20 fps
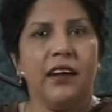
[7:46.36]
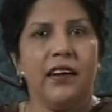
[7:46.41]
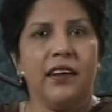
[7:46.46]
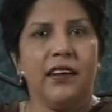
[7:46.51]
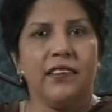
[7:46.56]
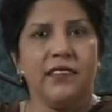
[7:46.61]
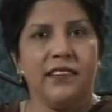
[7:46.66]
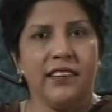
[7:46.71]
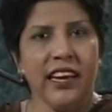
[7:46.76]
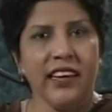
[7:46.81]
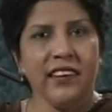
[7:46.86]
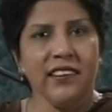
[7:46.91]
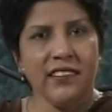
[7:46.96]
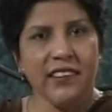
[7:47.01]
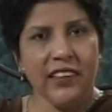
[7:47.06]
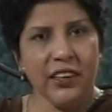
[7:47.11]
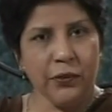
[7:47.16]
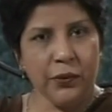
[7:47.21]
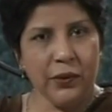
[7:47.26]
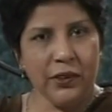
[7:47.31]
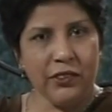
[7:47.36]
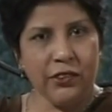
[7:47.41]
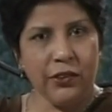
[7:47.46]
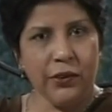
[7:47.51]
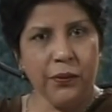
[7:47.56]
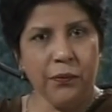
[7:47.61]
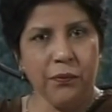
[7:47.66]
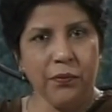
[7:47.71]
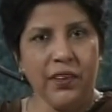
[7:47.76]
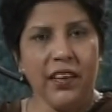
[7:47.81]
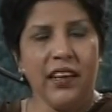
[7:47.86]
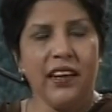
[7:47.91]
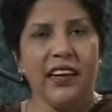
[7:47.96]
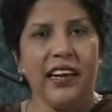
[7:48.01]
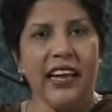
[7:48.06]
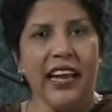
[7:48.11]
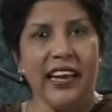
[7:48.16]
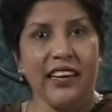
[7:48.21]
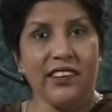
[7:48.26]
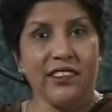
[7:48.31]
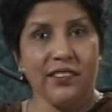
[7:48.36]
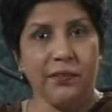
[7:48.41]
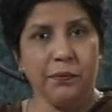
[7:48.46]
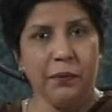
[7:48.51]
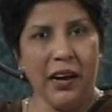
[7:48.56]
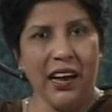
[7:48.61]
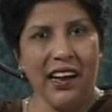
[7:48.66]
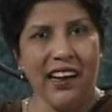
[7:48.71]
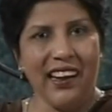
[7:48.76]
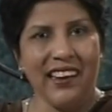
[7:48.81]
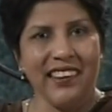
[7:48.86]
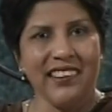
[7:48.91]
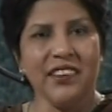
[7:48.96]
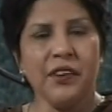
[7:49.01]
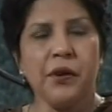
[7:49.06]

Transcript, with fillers: z is equal to x bar